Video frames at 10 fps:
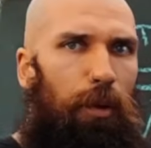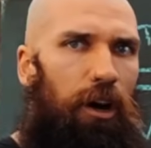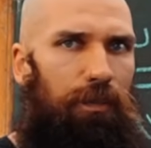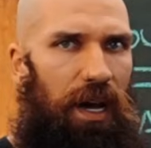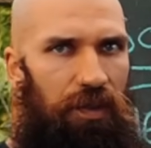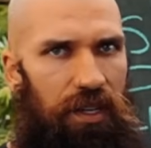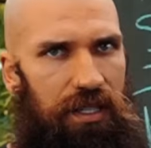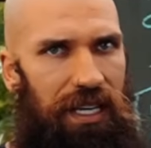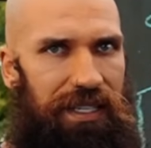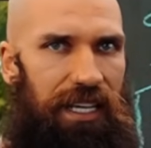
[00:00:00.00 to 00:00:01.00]
part about this
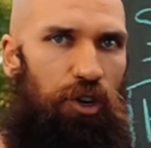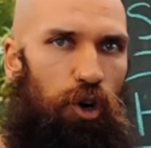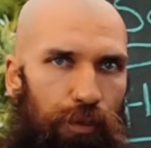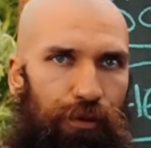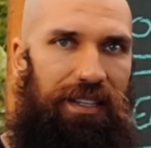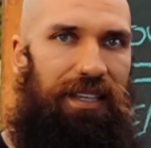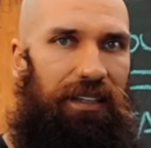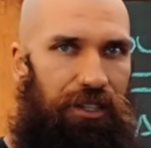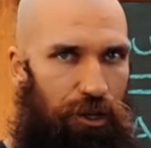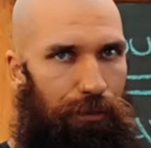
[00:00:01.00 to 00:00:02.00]
is it incorporates that
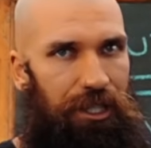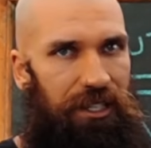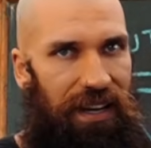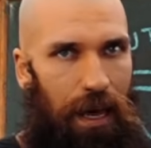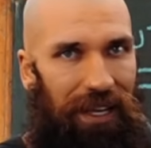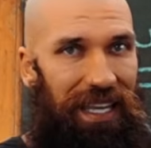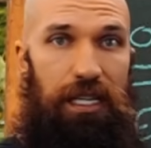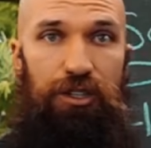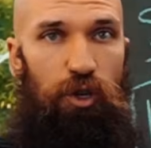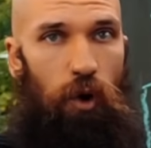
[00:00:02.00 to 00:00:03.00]
disturbance dynamic
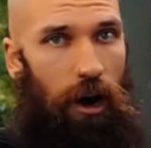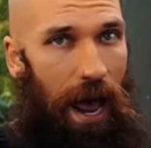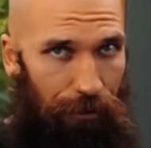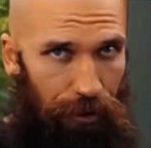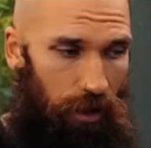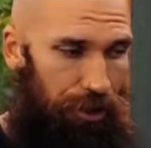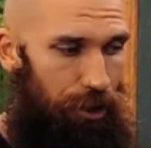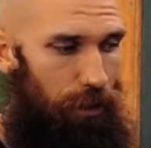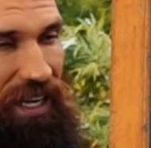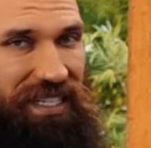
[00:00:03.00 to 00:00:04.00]
into our
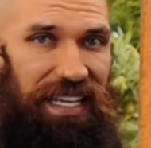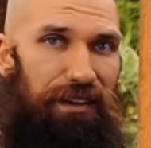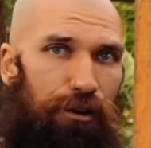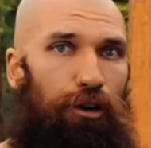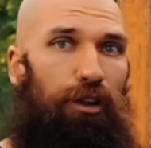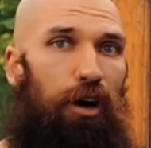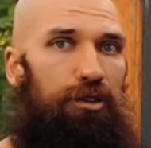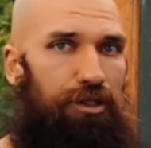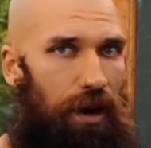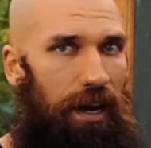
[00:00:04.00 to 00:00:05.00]
agriculture, because even our low
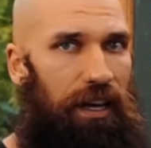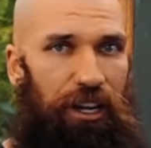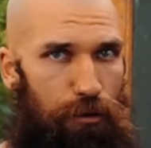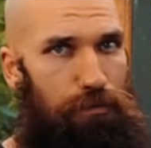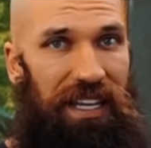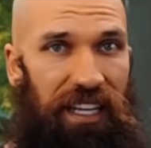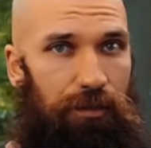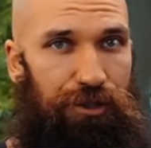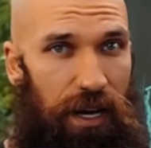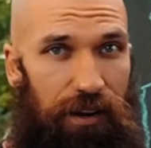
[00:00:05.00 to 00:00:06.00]
strata and our medium
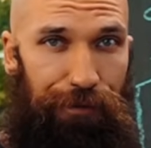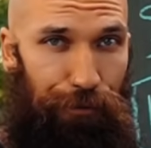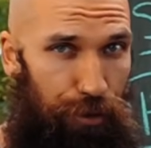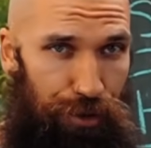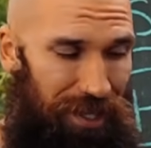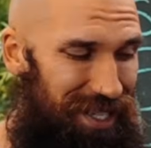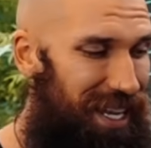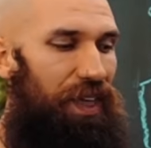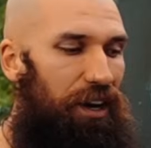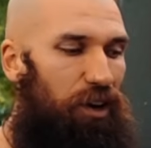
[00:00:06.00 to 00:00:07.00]
strata fruit trees,
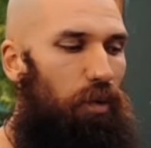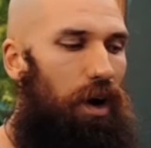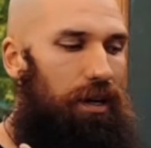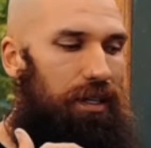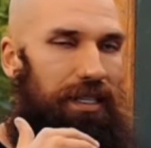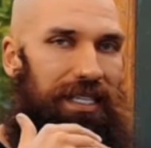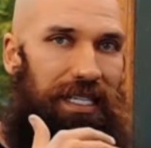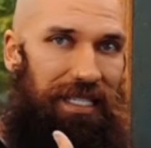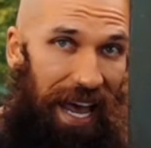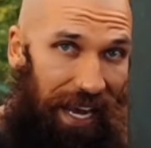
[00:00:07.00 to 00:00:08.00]
they don't want
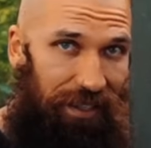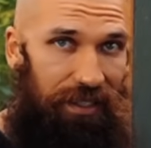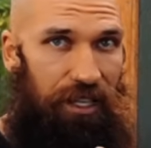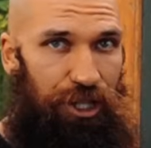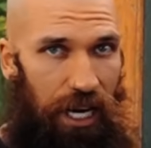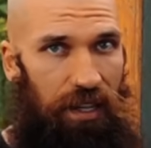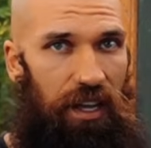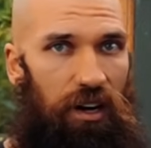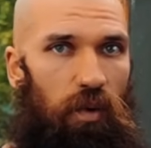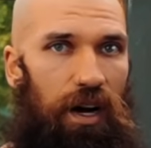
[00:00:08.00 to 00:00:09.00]
stagnant shade. They
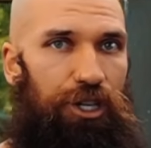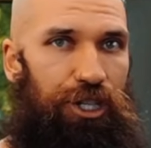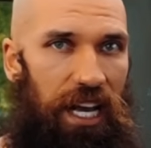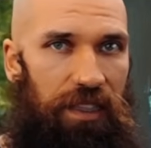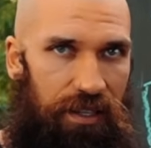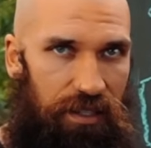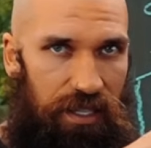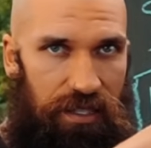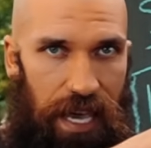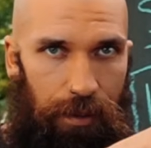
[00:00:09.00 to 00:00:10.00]
don't want shade that's the
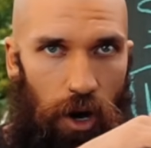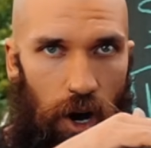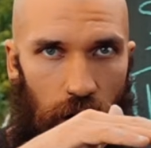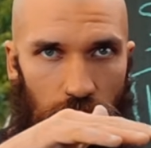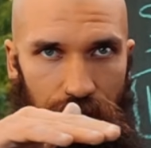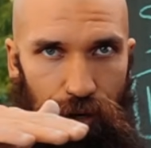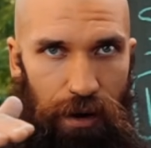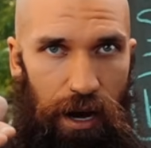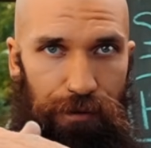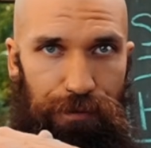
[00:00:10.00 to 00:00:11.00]
same all year
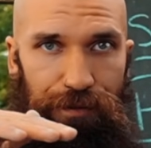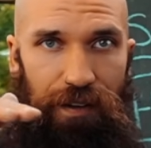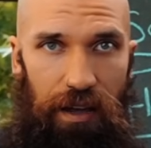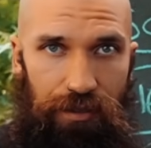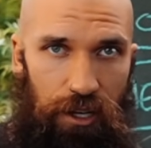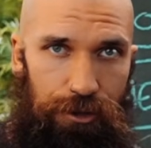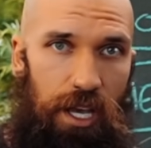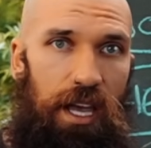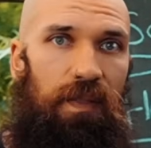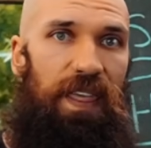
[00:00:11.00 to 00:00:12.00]
round for 5 years.
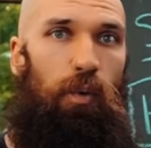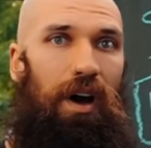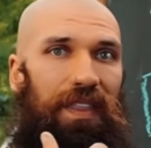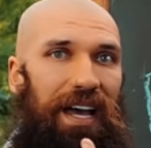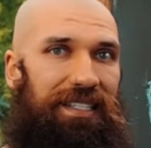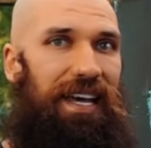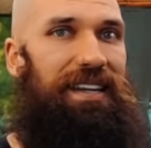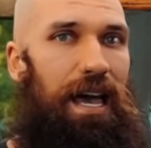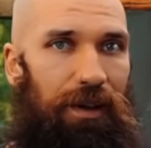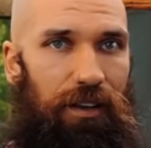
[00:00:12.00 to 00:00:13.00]
They want that
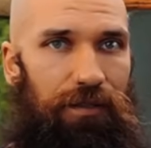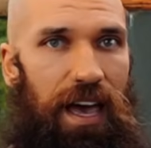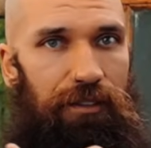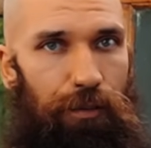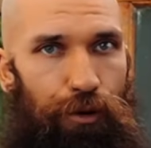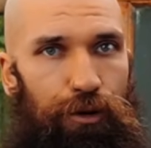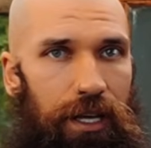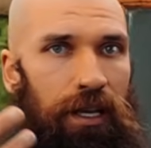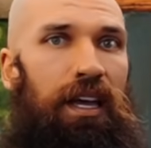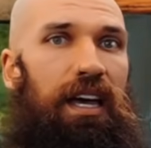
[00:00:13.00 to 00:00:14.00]
dynamic of heavy
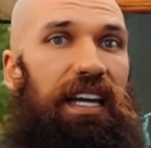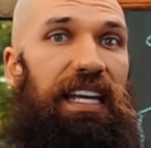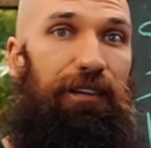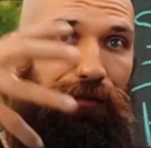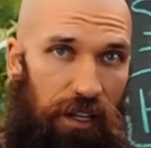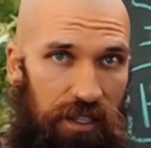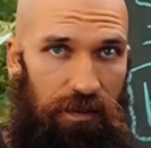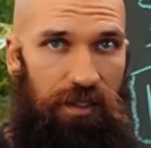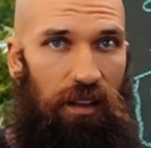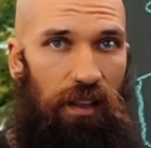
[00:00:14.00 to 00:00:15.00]
pruning, an influx of
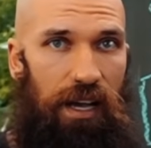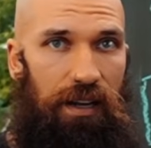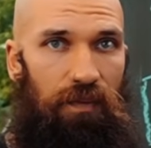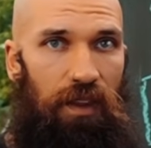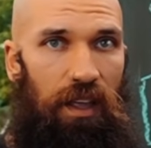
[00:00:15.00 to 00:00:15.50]
sunlight,